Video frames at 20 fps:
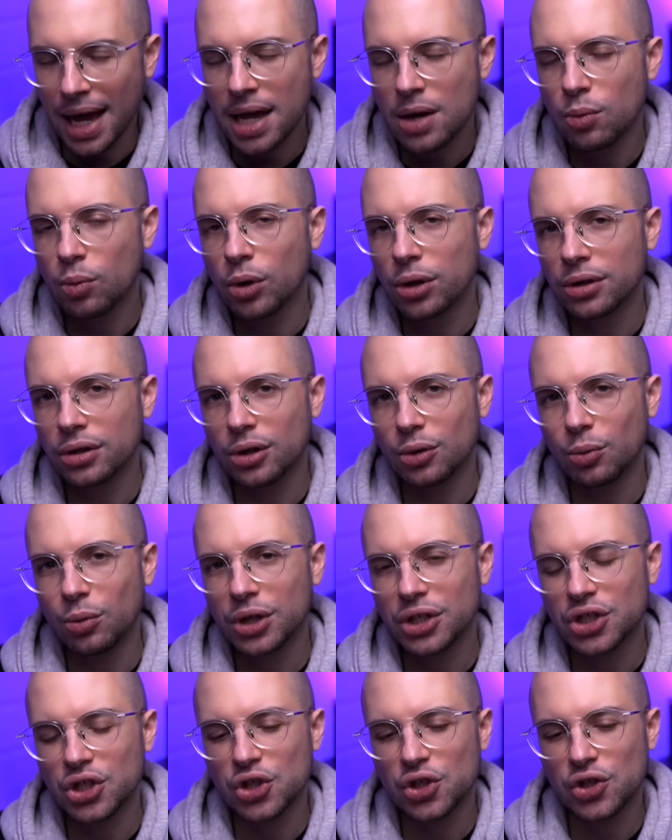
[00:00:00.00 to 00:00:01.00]
I wonder
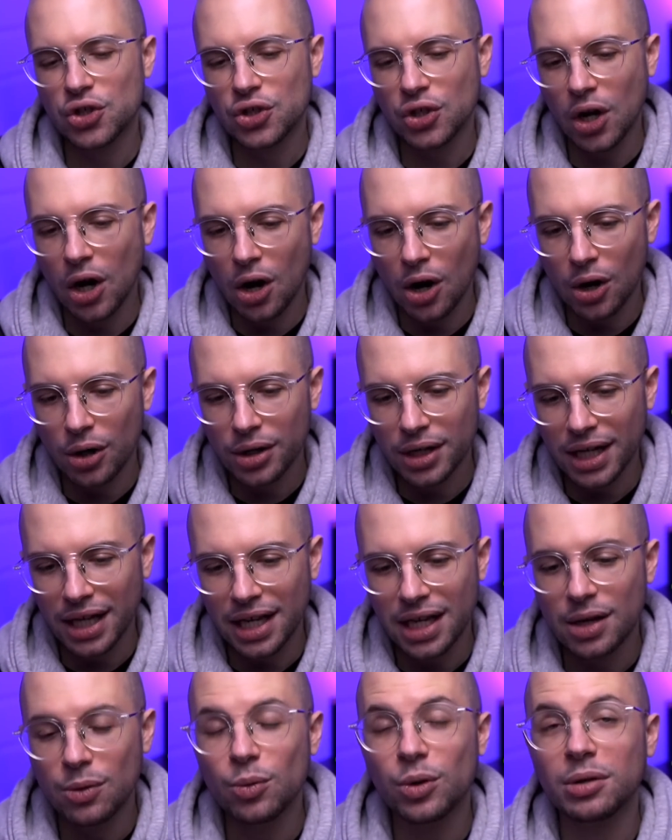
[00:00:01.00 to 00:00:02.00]
which song
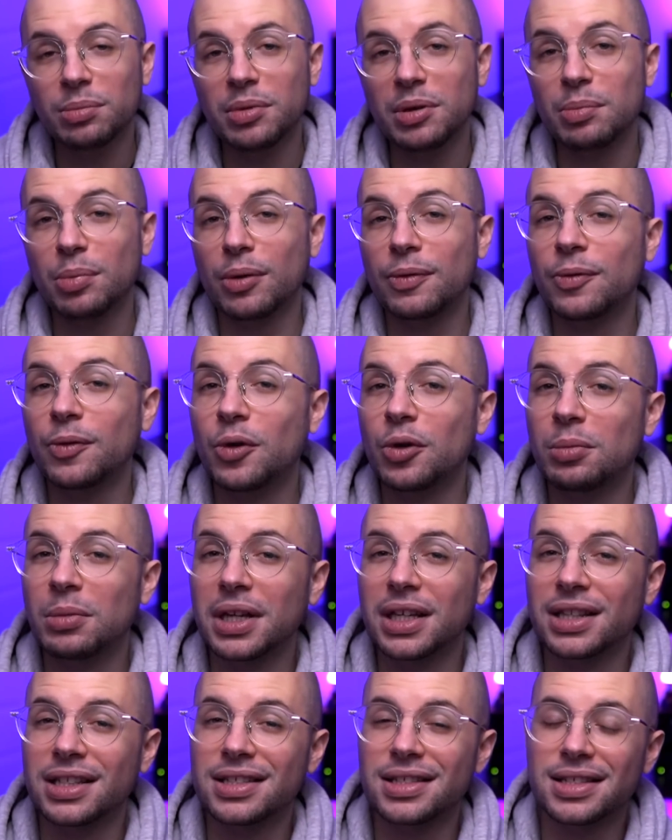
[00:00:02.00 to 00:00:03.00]
he will be
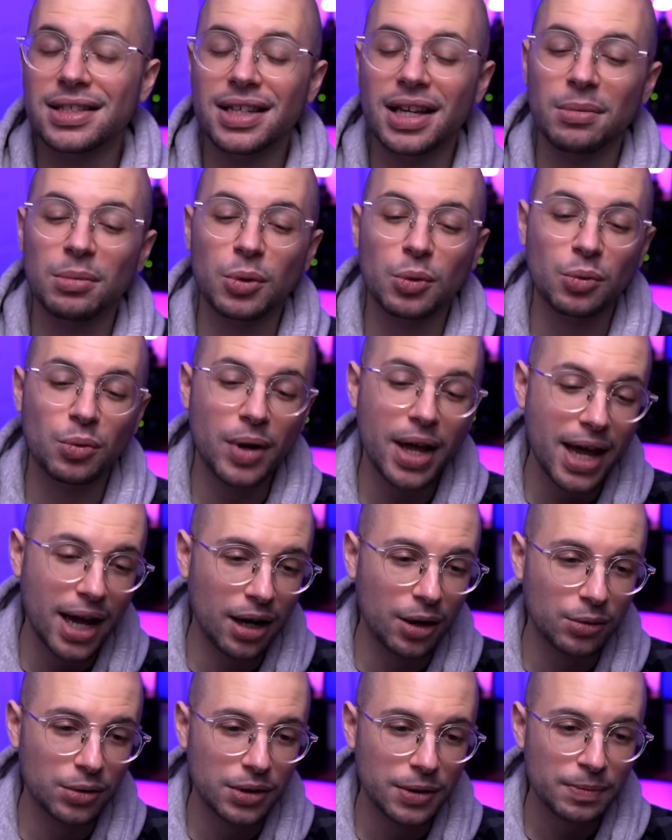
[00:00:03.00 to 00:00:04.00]
performing this time
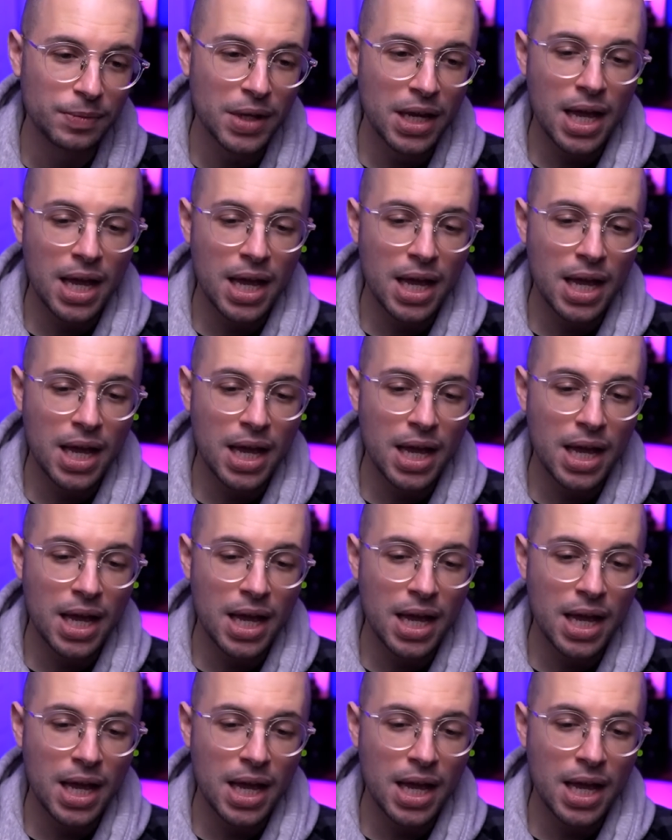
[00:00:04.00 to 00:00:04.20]
around.